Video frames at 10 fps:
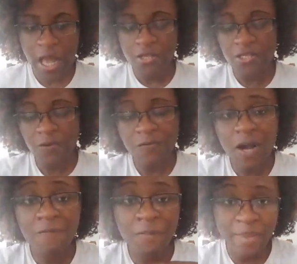So
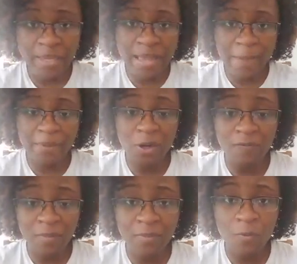far for Make It Happen
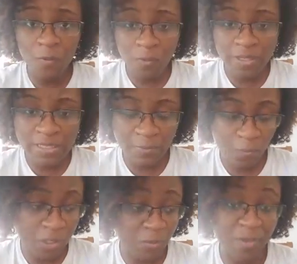November, what we did
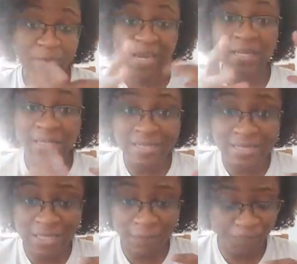was we made a
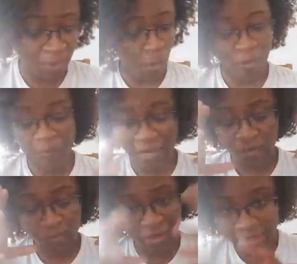list. We
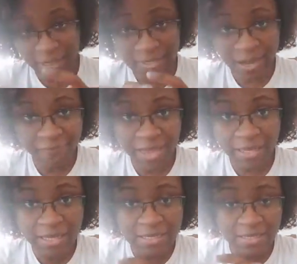picked 3 things off that
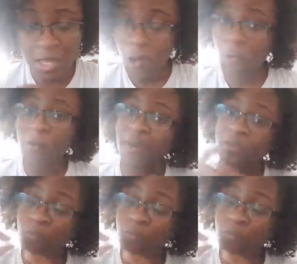list. We picked